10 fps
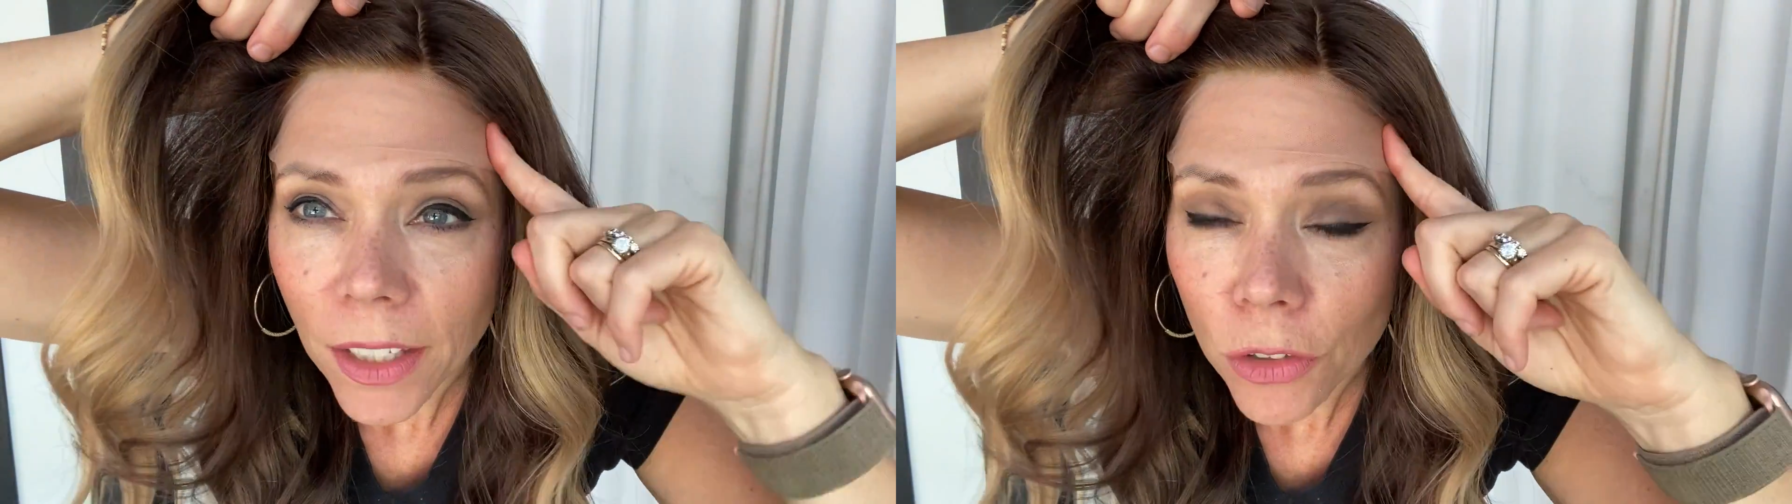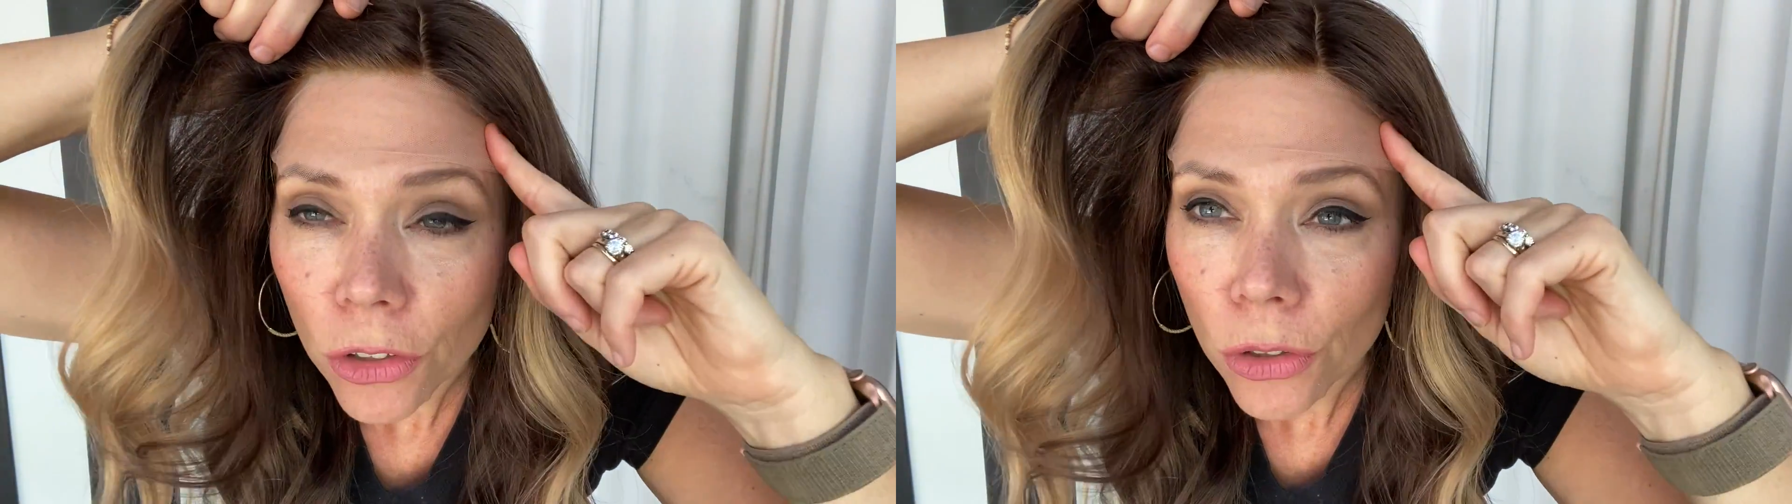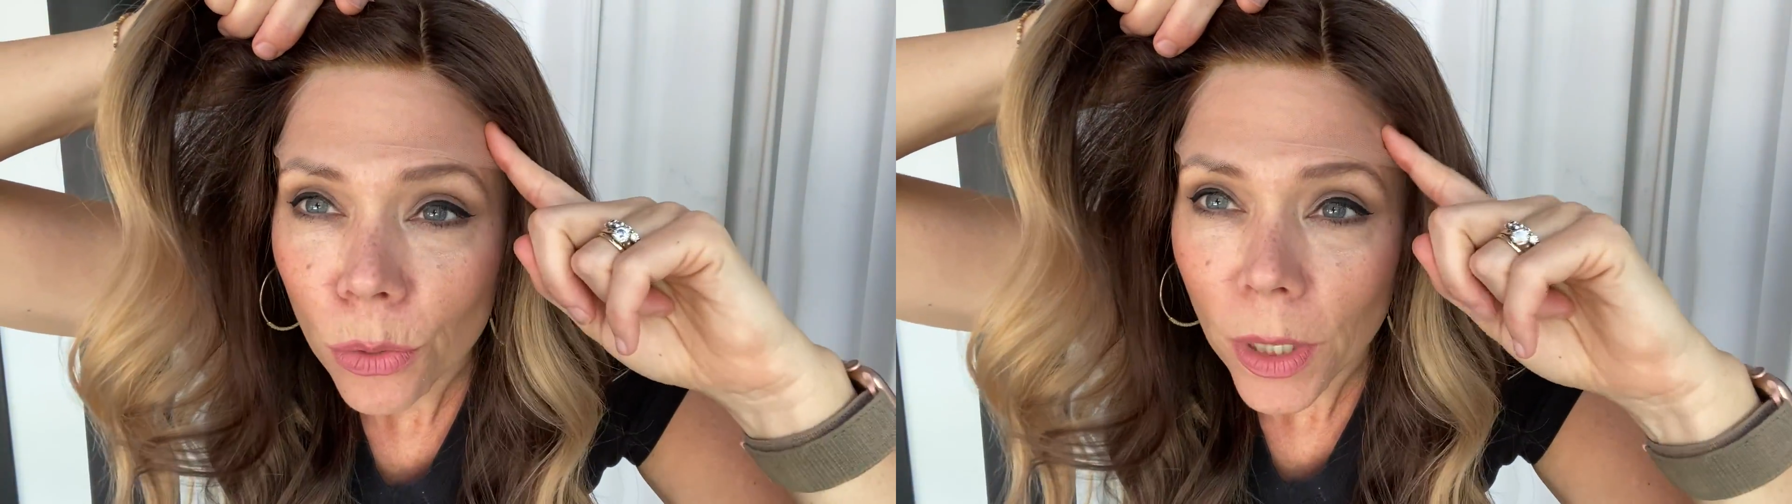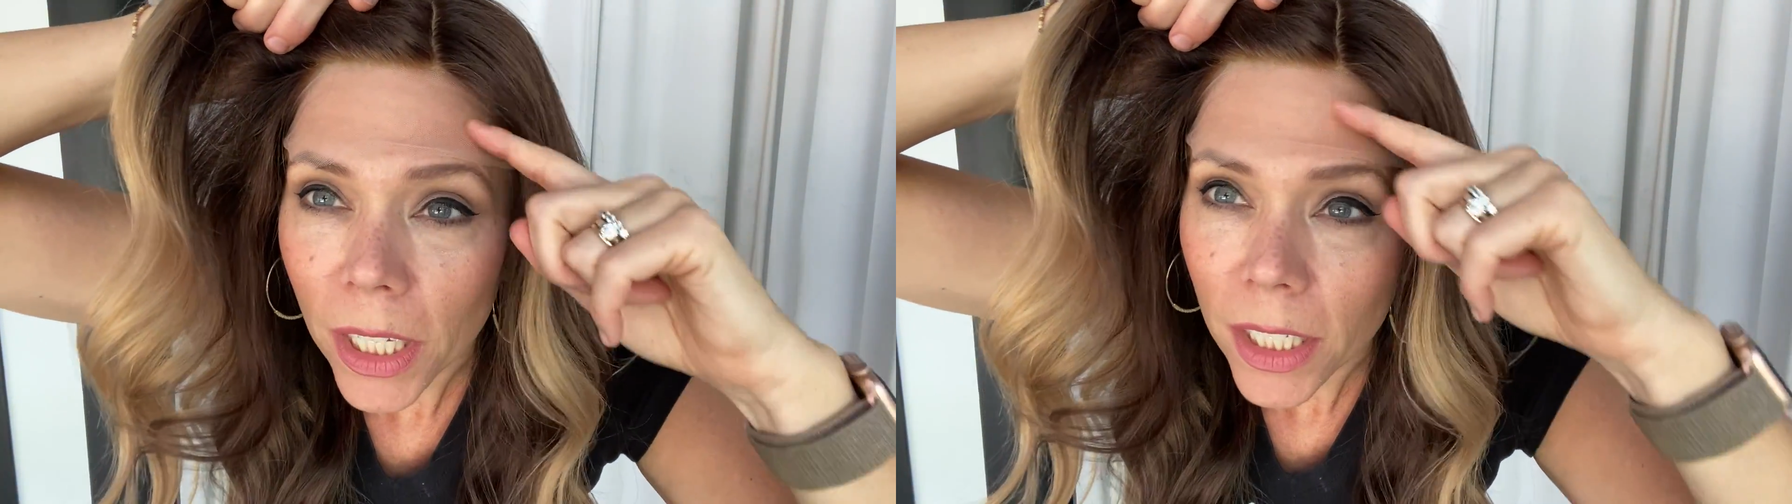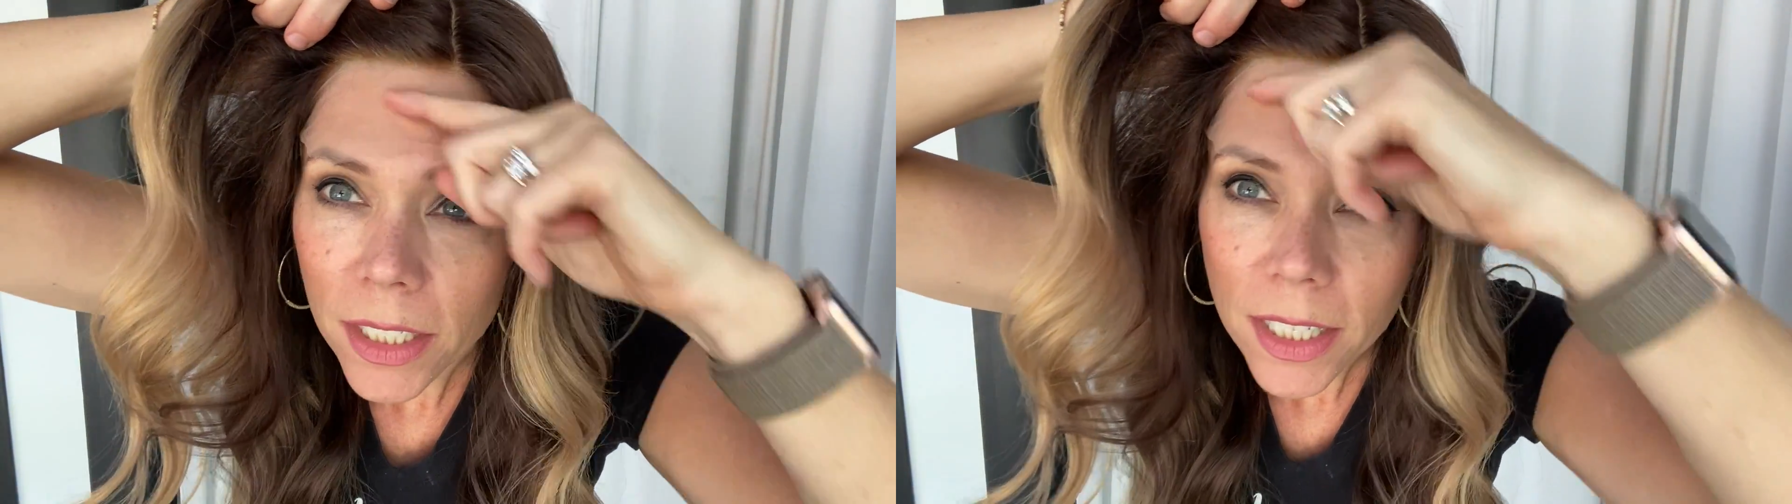If you're new to
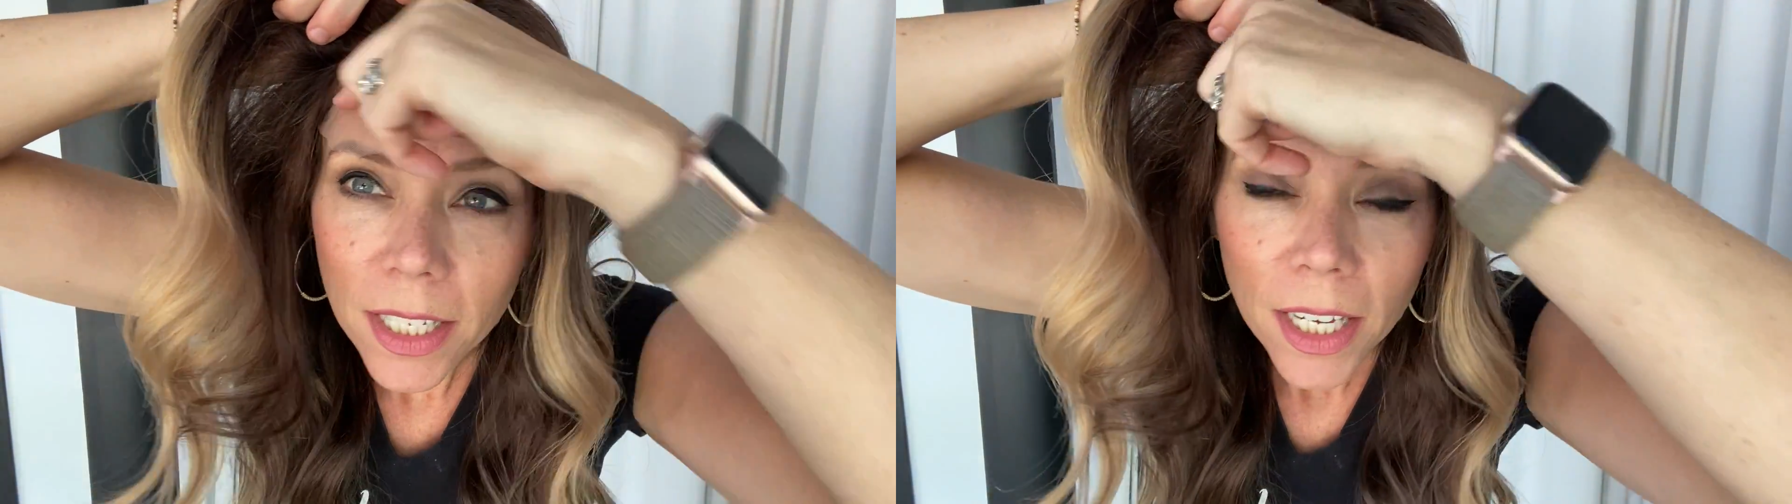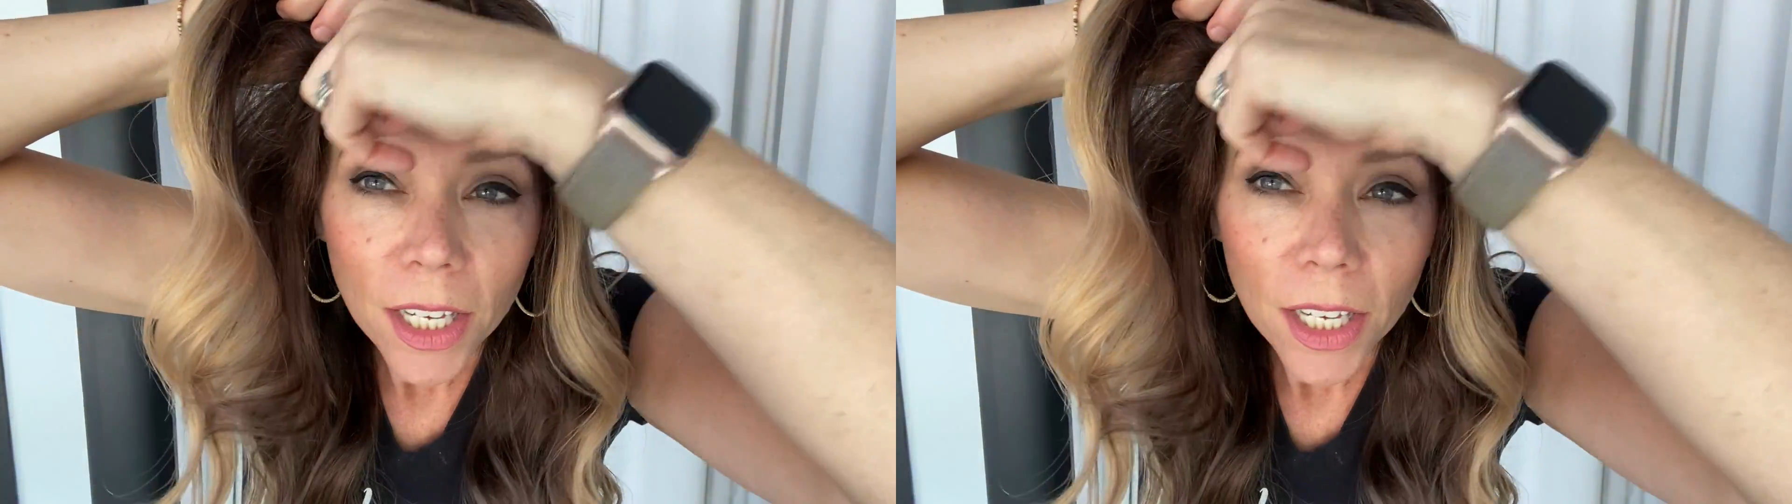wigs